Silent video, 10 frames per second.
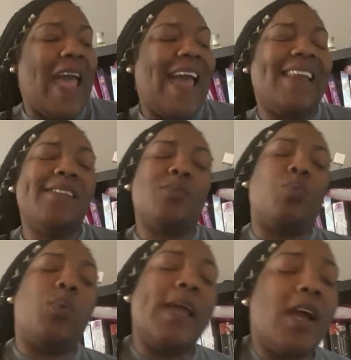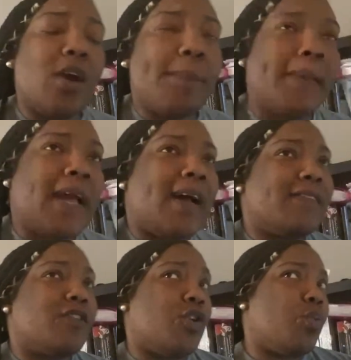And it's weird
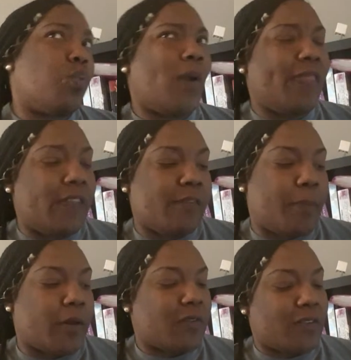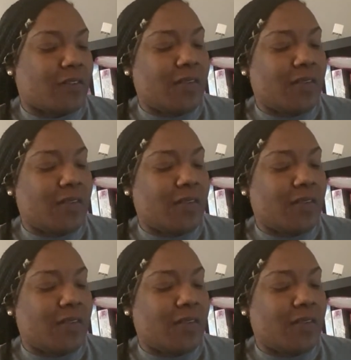because you're with this person.